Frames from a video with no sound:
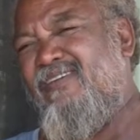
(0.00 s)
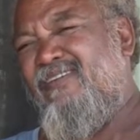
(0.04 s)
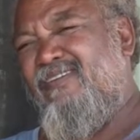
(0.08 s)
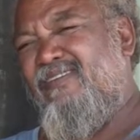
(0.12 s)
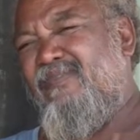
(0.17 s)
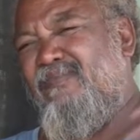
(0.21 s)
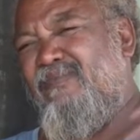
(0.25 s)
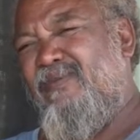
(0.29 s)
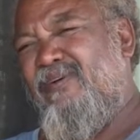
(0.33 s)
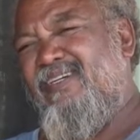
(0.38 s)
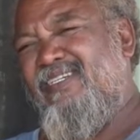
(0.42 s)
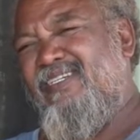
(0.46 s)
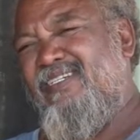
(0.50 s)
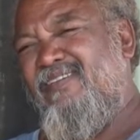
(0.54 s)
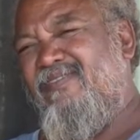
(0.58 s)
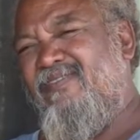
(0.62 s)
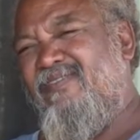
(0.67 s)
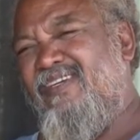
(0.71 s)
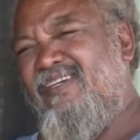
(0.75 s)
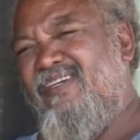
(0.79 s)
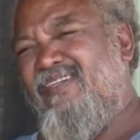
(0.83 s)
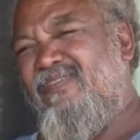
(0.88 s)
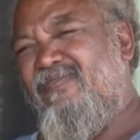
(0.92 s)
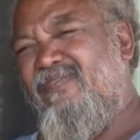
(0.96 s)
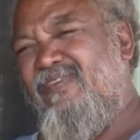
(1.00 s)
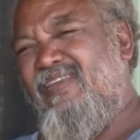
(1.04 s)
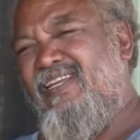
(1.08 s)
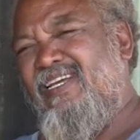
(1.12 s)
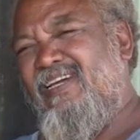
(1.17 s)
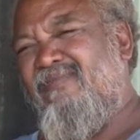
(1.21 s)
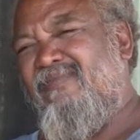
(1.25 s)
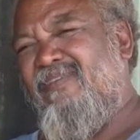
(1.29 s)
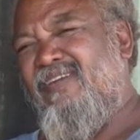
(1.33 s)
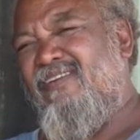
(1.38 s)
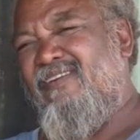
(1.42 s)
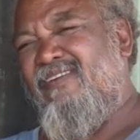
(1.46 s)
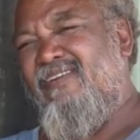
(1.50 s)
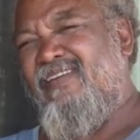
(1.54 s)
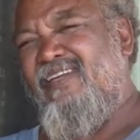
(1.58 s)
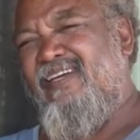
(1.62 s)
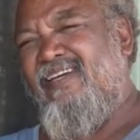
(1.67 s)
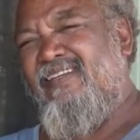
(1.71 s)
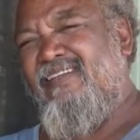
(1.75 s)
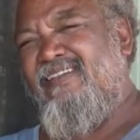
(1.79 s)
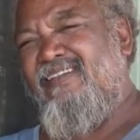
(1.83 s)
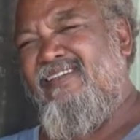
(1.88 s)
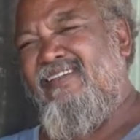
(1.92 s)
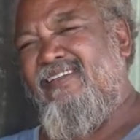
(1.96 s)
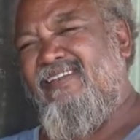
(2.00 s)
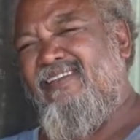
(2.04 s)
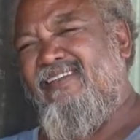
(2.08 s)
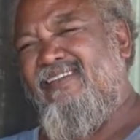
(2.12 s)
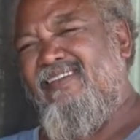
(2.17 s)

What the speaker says: all the poison when I was filling up the containers.